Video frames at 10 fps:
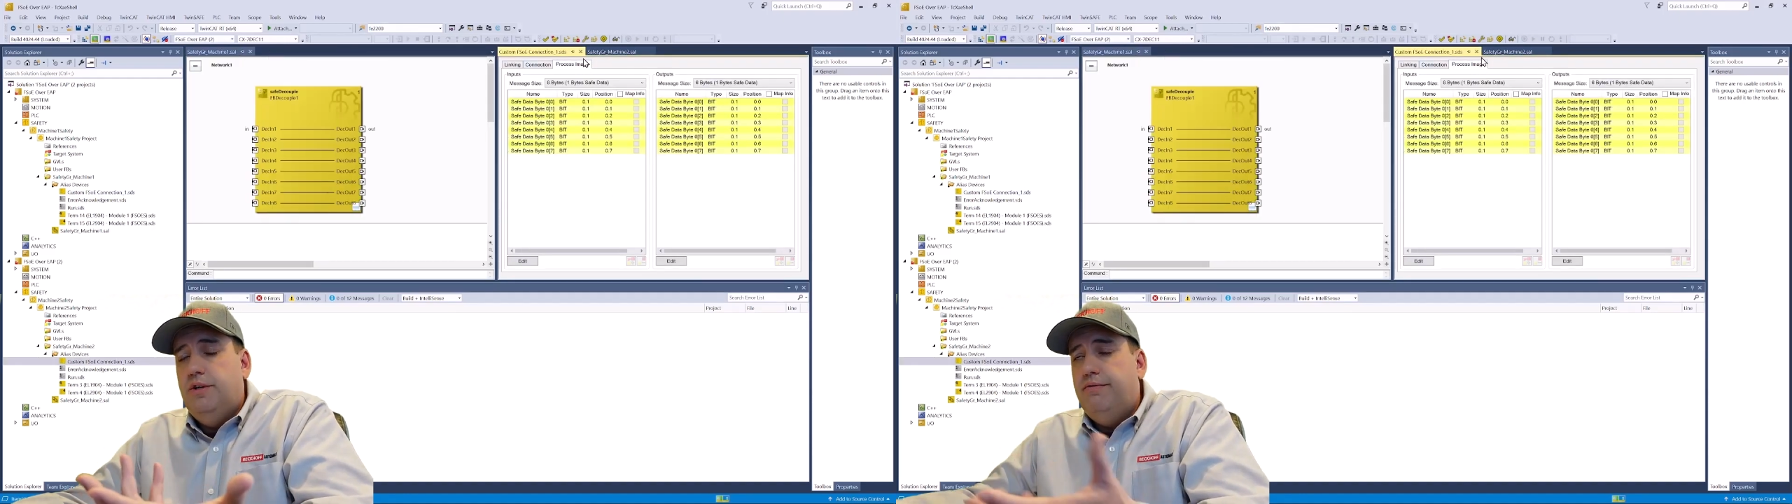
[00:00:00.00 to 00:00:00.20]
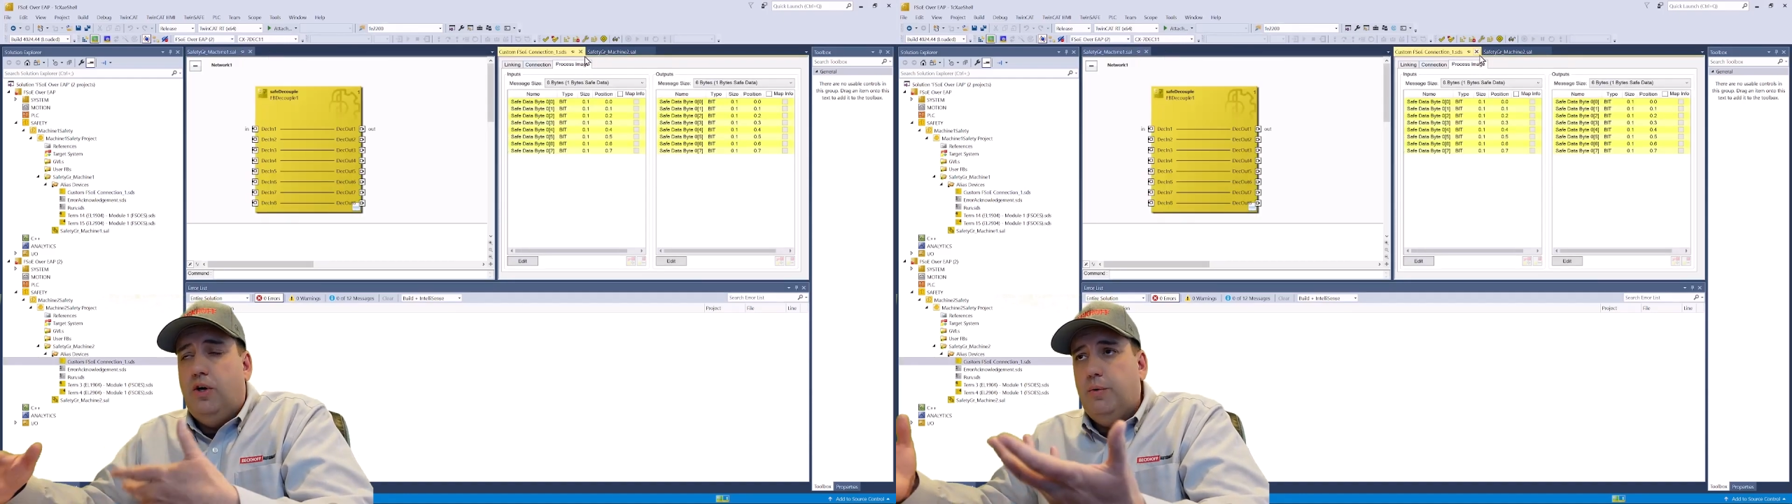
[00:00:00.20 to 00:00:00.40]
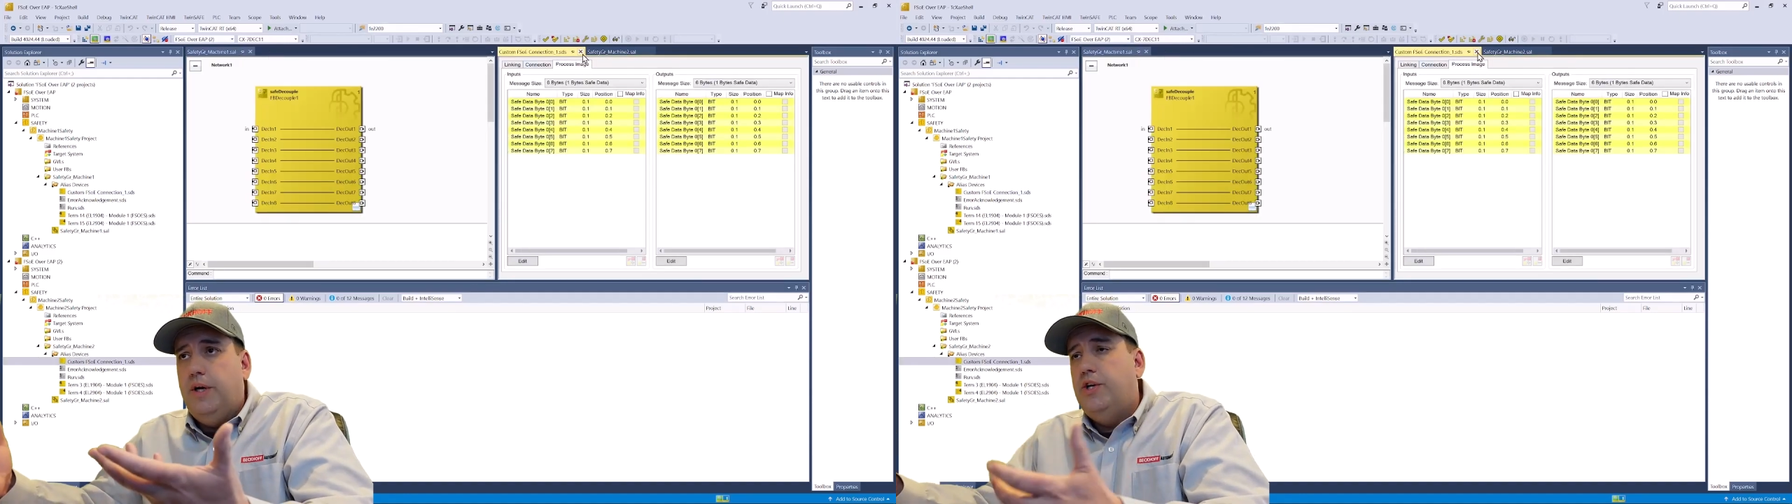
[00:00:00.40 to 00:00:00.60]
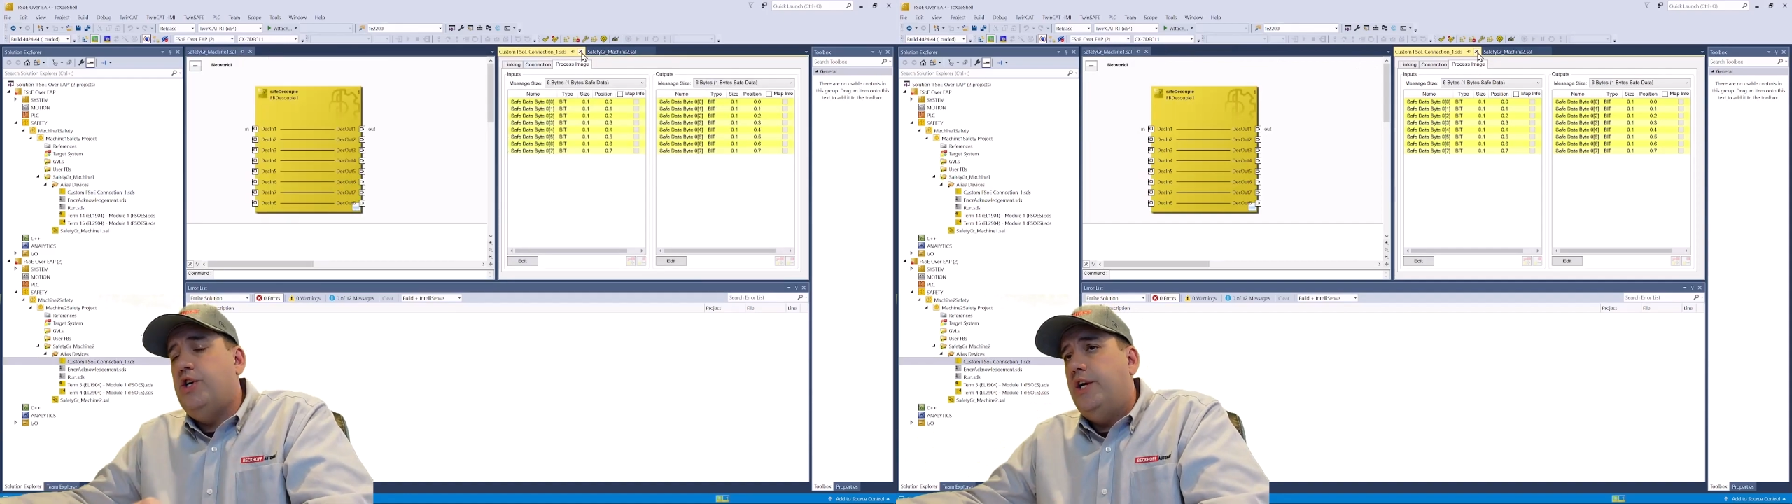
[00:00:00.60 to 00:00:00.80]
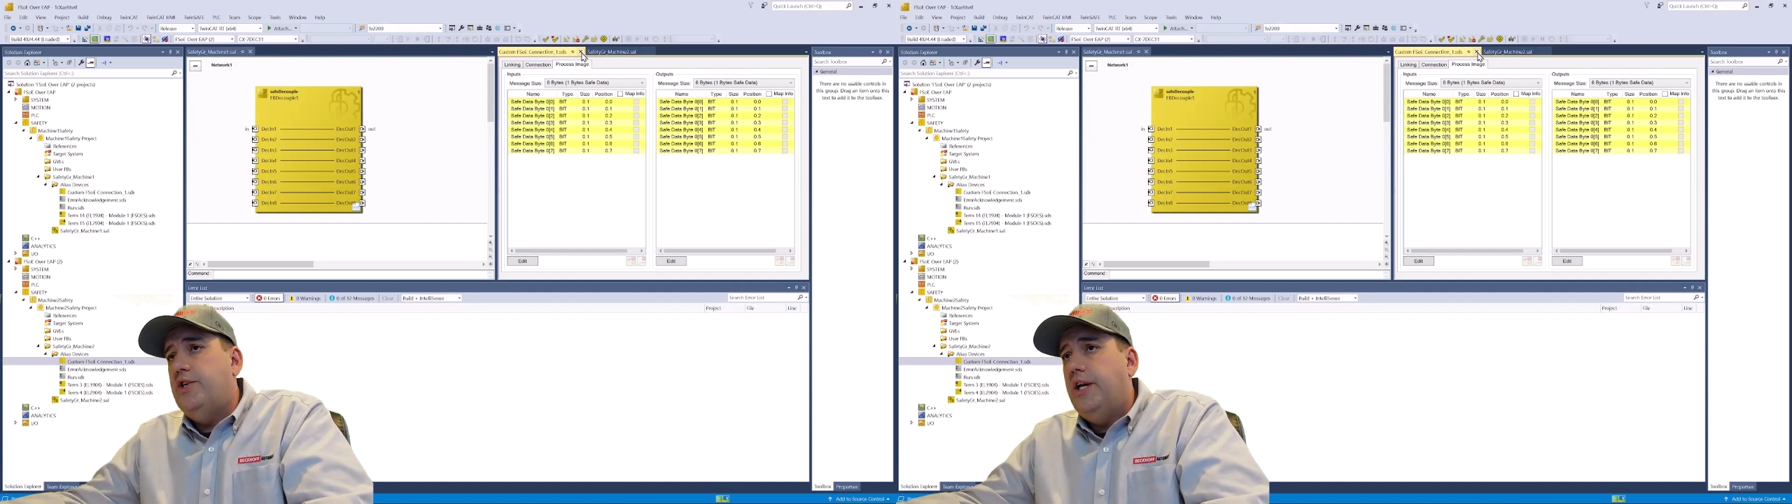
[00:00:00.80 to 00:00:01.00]
default. We didn't
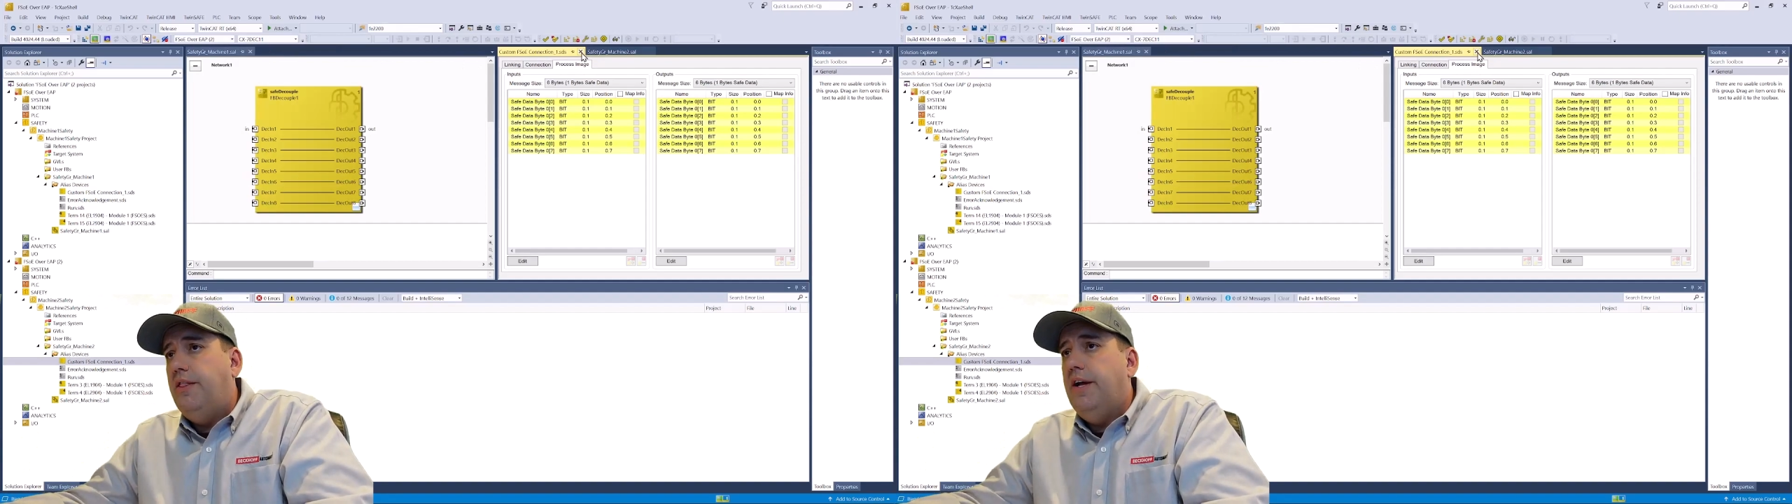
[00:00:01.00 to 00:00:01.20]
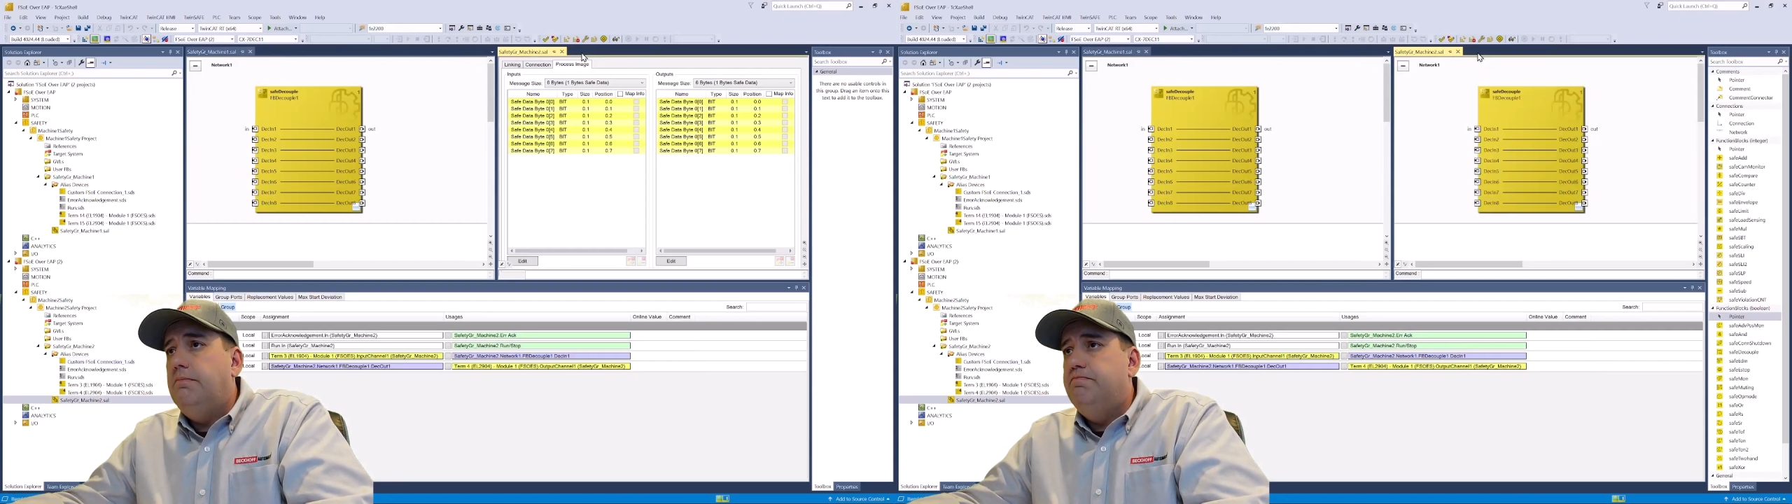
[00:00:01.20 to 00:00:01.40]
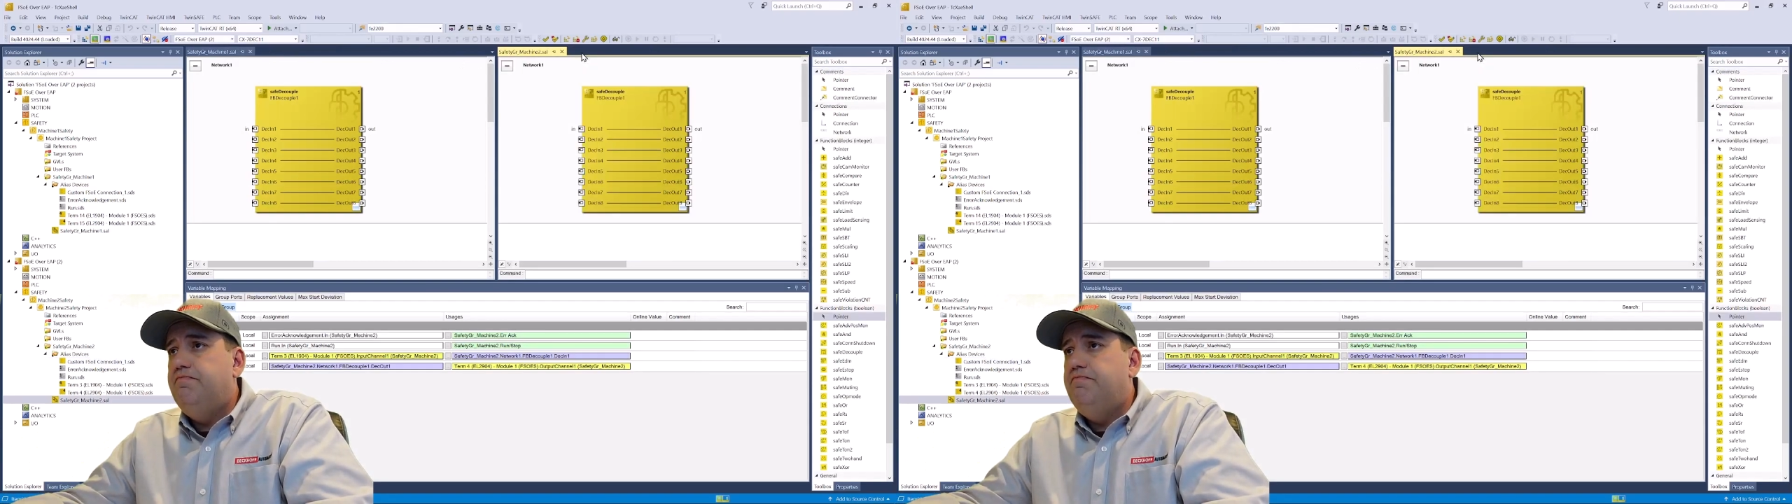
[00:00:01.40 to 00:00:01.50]
change anything.